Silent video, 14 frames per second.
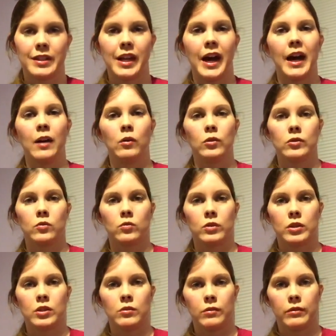towels were
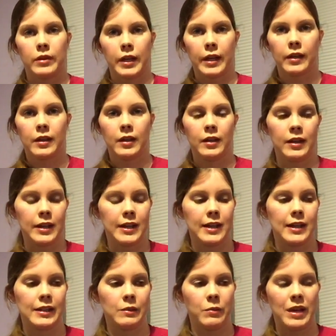too thick
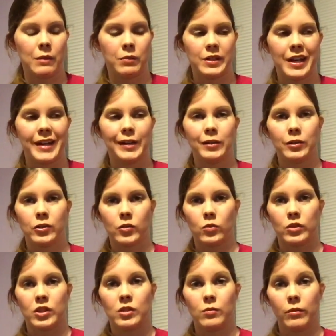and the paper towels were
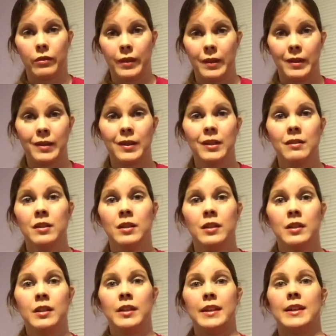too thin,
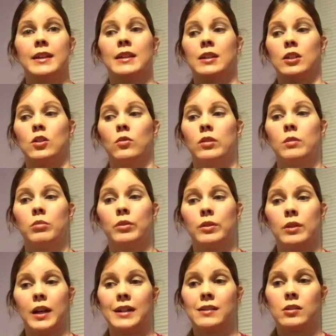and you don't want to put
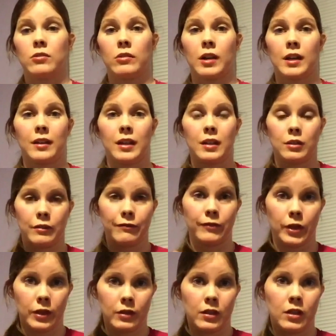ice directly on your
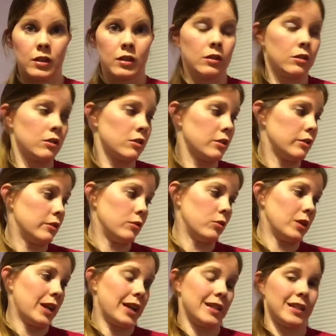foot. So what
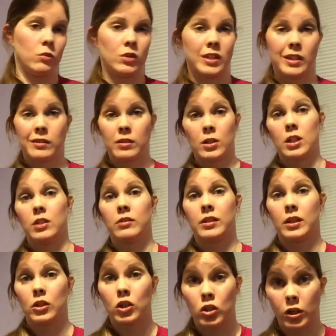I did was I started using
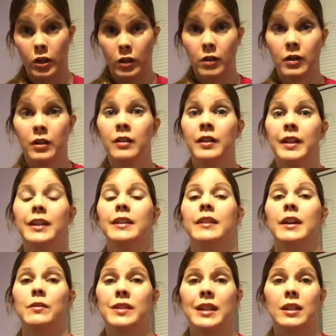a shirt, and
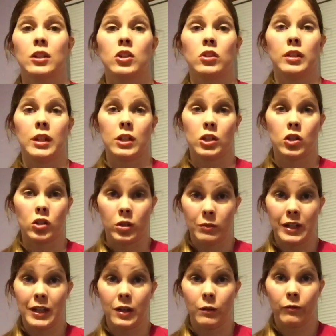that was actually
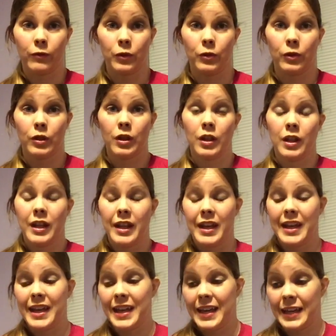extremely helpful.
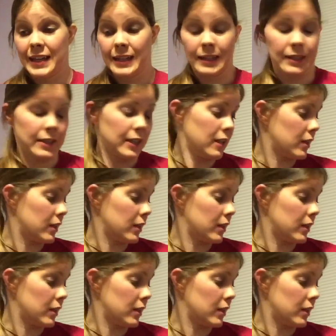And